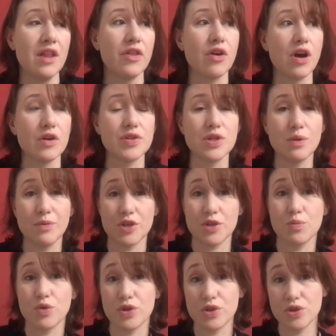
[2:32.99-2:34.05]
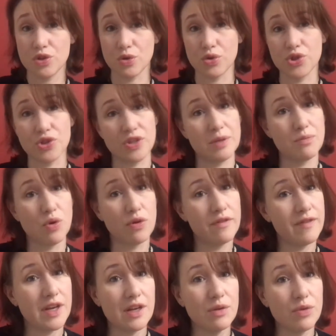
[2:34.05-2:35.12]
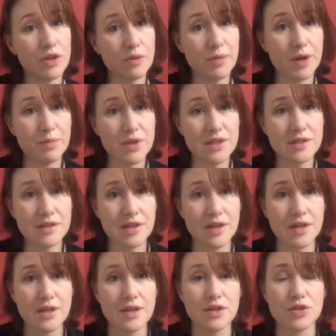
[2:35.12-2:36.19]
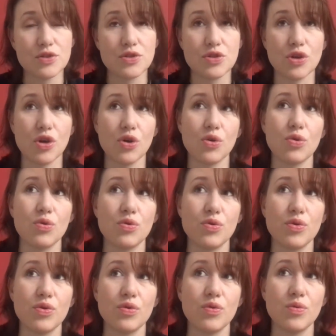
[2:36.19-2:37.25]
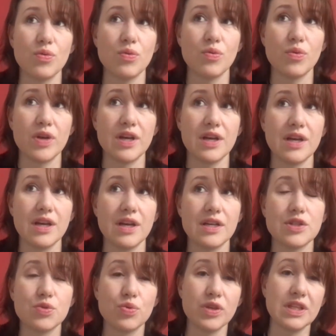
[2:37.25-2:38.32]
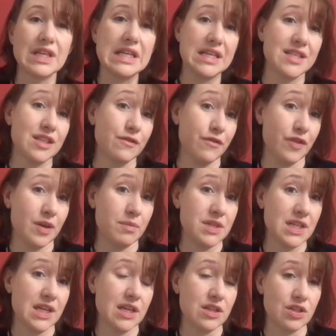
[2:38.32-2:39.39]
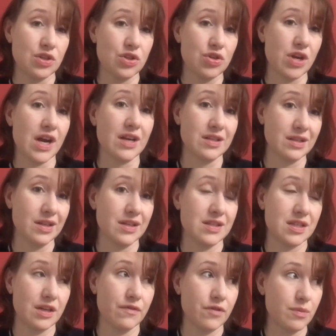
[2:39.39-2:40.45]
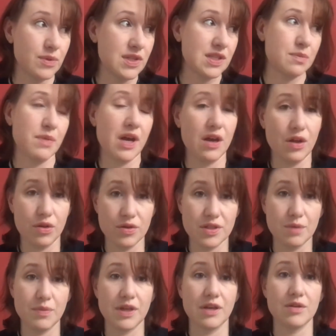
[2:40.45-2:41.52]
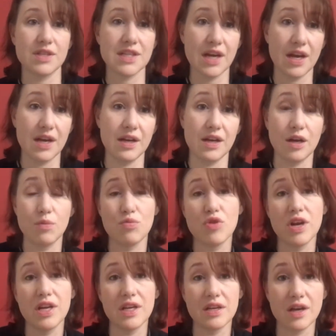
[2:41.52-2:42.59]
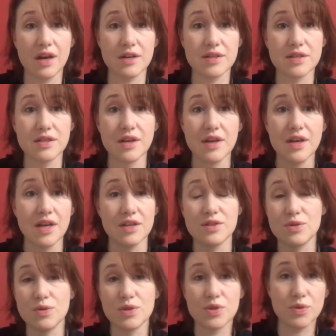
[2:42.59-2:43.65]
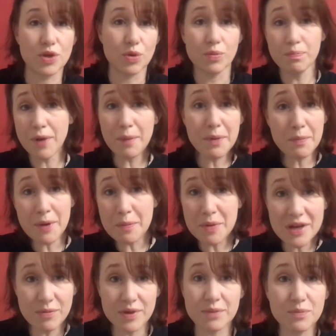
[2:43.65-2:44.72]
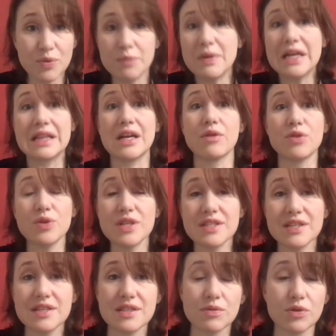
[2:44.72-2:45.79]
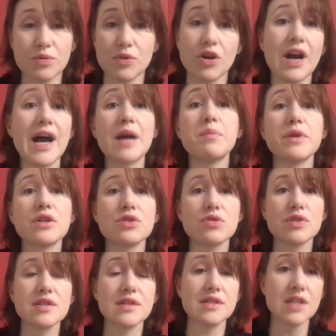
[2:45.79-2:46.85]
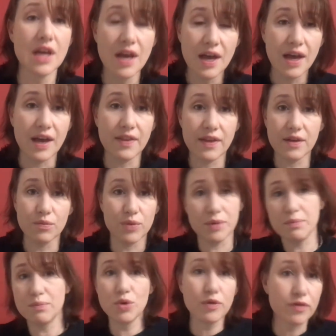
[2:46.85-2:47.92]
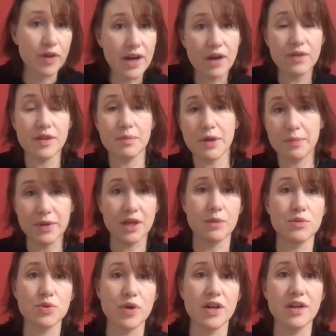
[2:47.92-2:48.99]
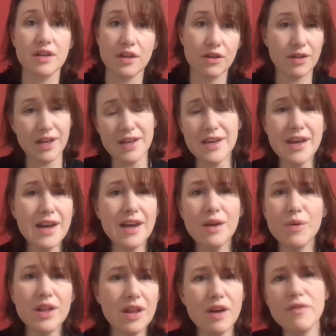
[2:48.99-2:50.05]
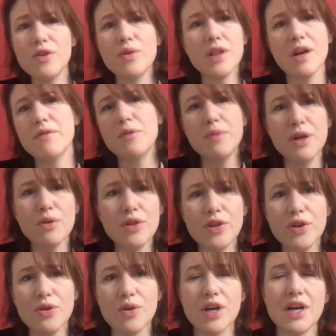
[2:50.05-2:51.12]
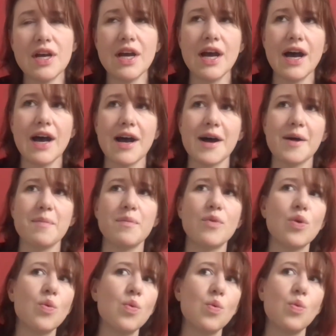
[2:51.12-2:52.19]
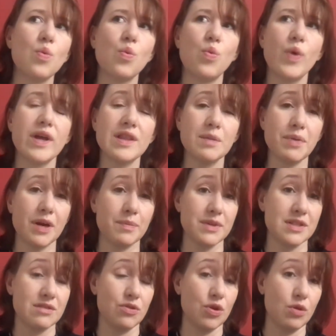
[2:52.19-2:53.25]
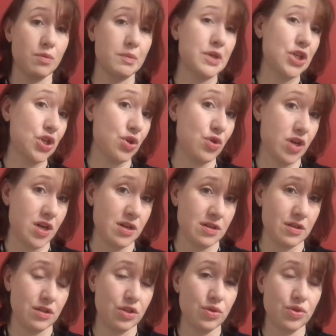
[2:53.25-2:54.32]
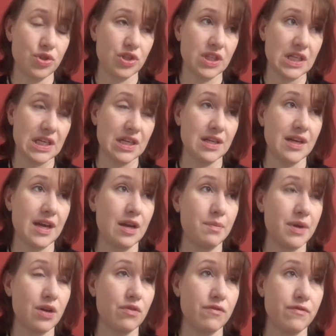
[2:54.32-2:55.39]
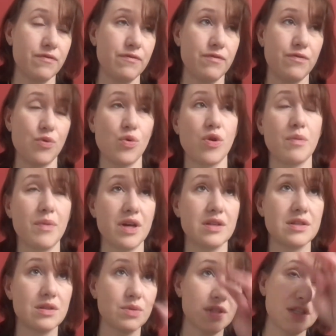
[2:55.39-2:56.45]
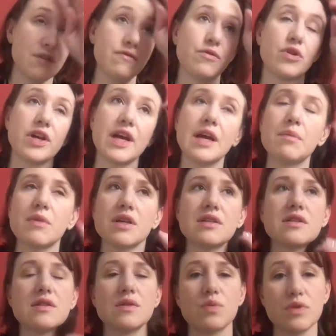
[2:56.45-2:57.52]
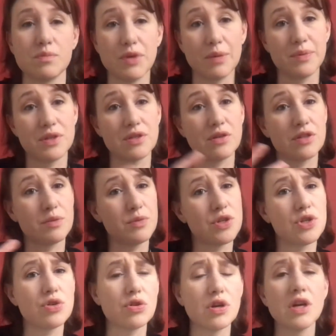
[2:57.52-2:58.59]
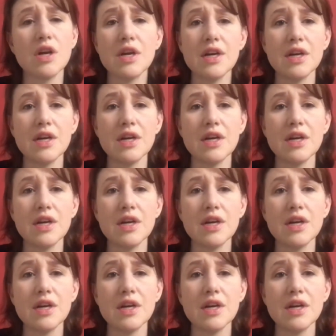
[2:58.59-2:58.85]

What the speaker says: They're also much more socially motivated when they're puppies. So it's really easy for them to get distracted, let's say from a smell or something outside, and come running into us as soon as, puppy, we make loud noises or high-pitched noises, and then we move around and the puppy comes running and they're like, yay, we love you, we love to be with you. When the puppies grow and mature, usually at about 4 months, let's say 4 to 8 months is when puppies start to mature,